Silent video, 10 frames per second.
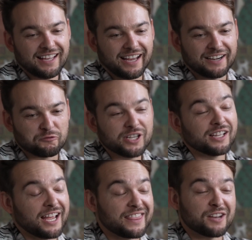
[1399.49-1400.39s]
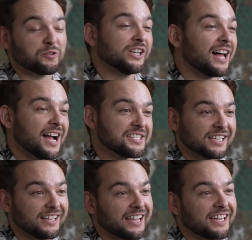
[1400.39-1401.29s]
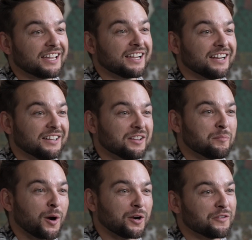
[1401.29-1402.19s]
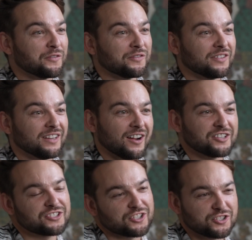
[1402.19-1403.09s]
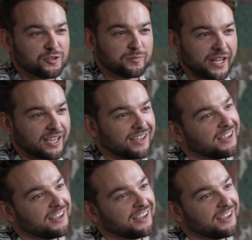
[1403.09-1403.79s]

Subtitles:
and then realizing like the part of, you know, I just assumed like,